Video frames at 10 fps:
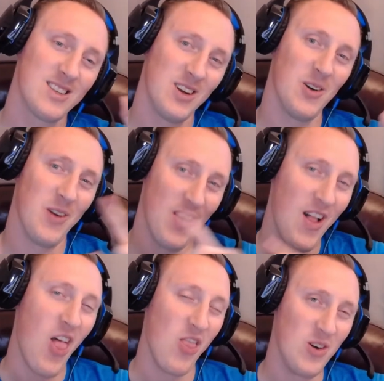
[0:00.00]
So
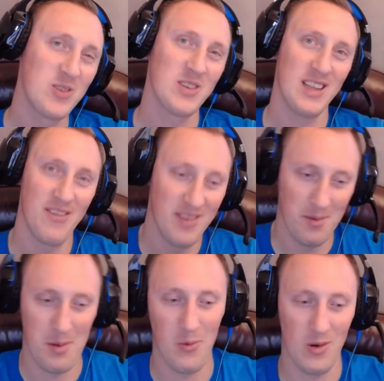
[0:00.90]
those will definitely
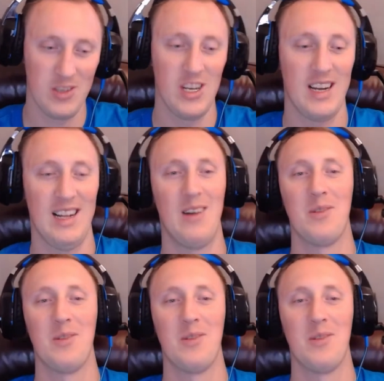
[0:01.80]
be worth checking out when the